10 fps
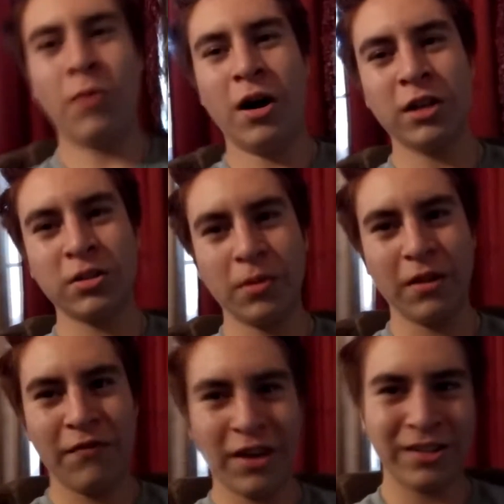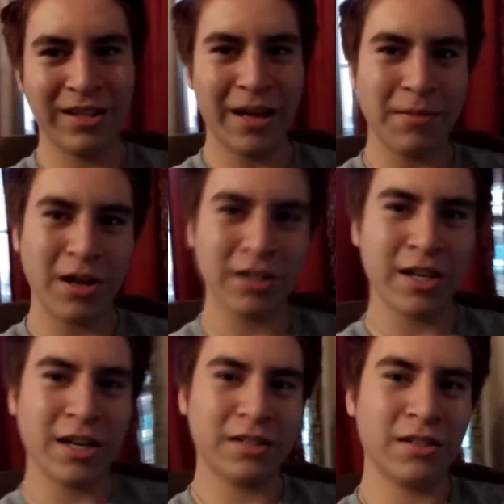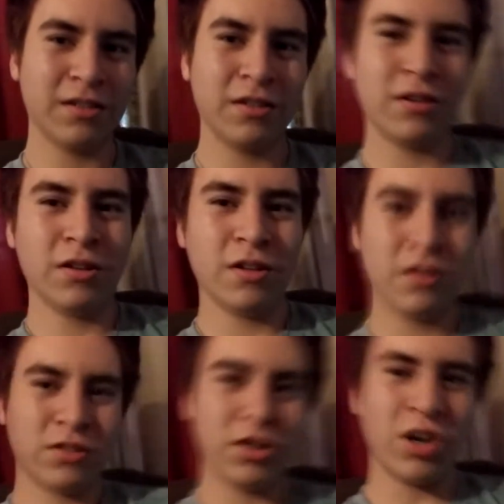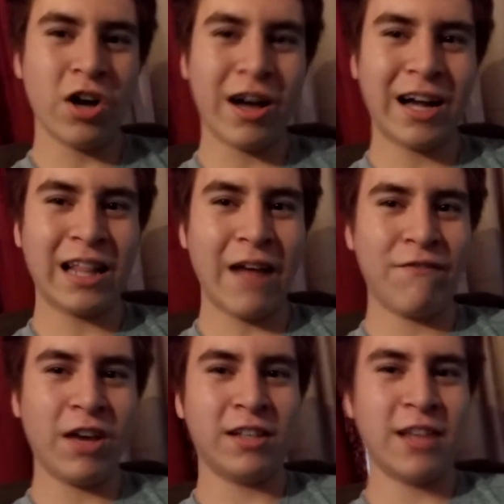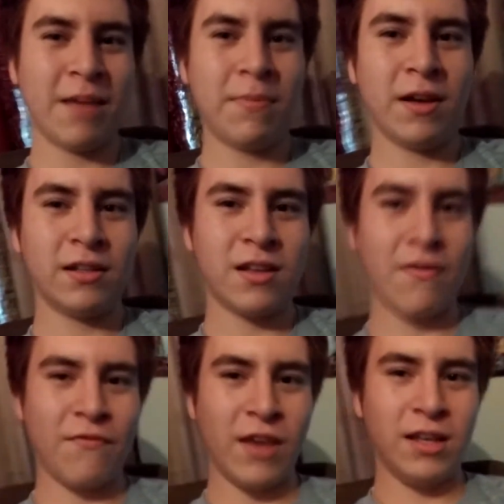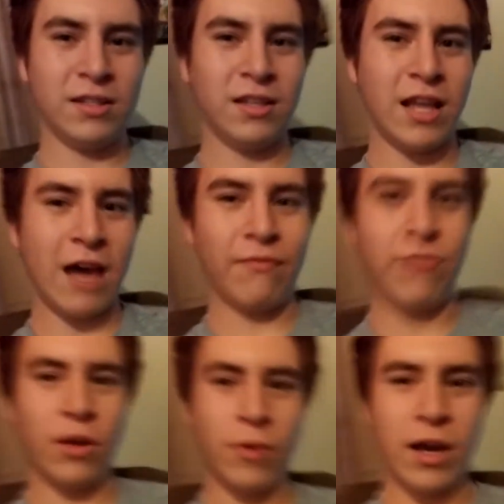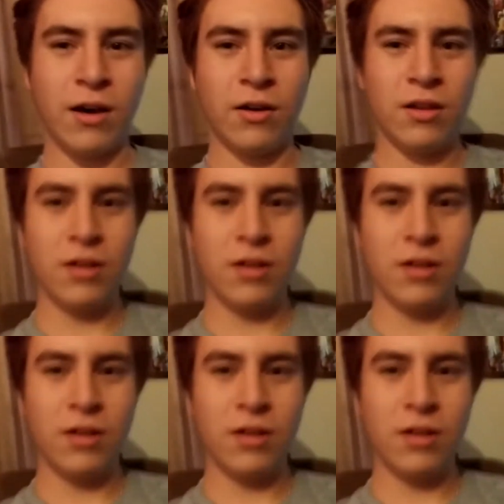Also with the FaZe Adapt dog tags. So you know, I got that FaZe Apex and FaZe Adapt flow now.